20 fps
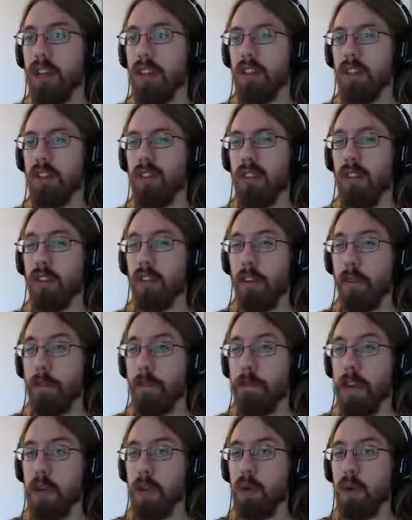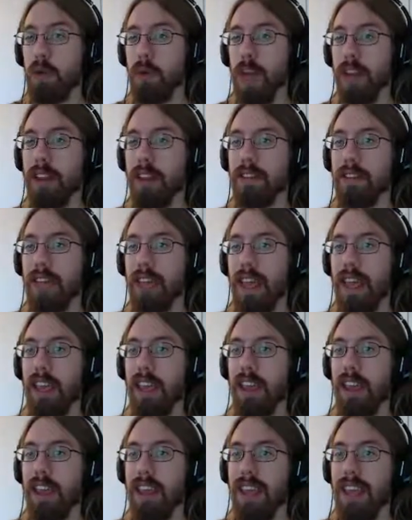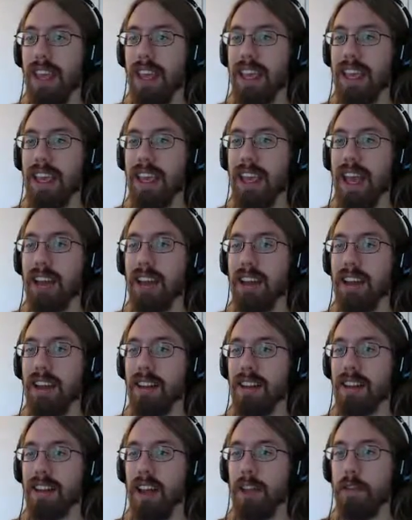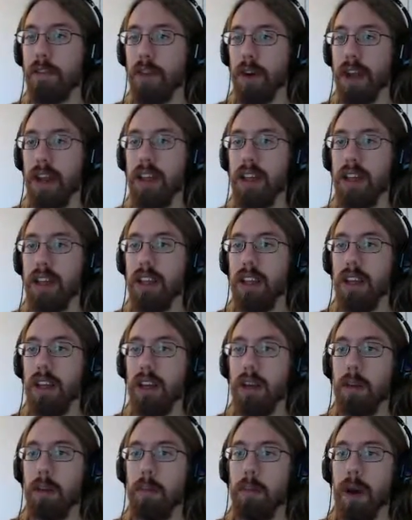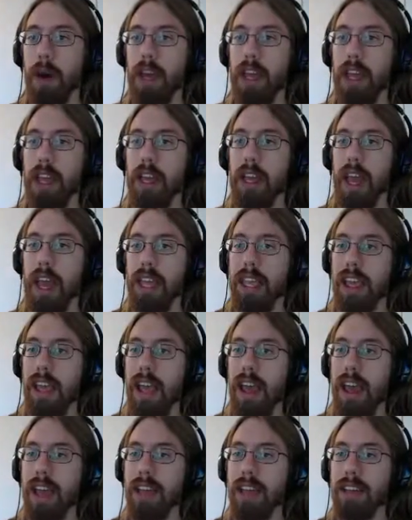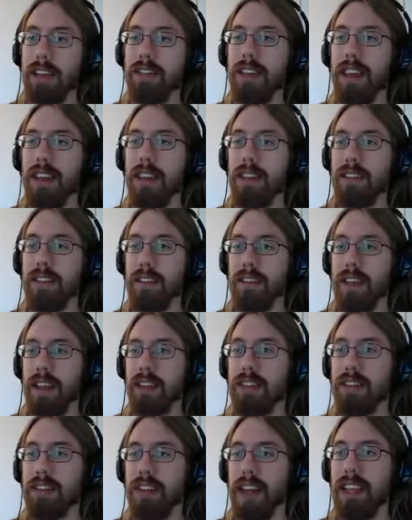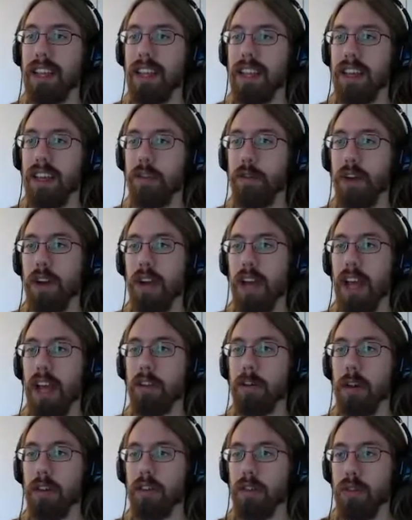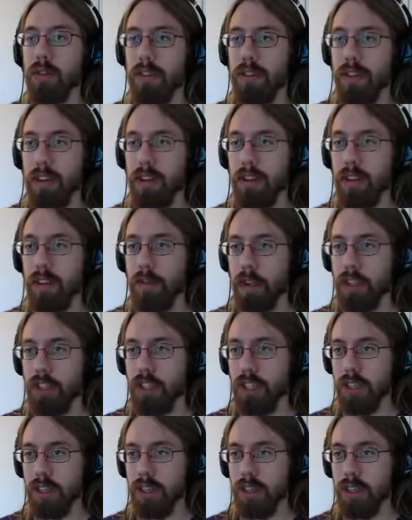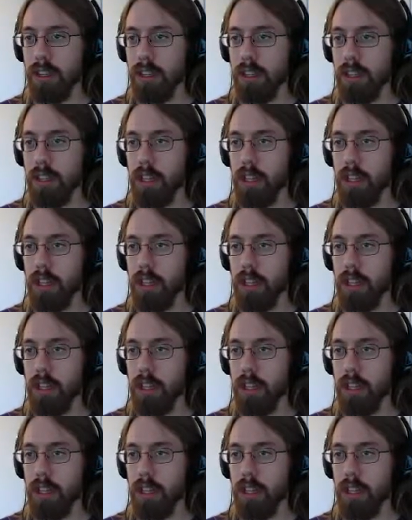There's a few that it's like, yeah, I can kind of decipher it. But I guess, like, because it's, like, slightly different in Xbox 360 version.